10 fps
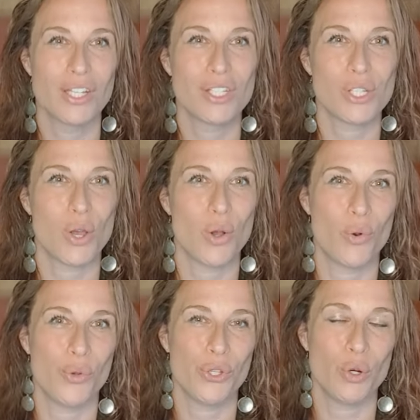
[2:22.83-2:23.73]

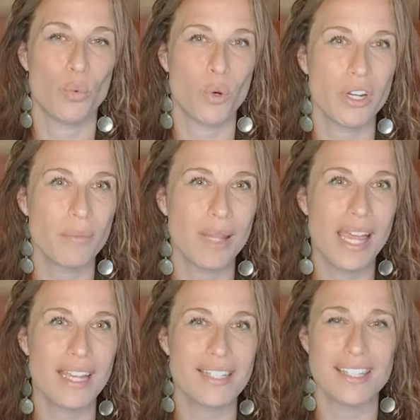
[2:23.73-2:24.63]
So your workplace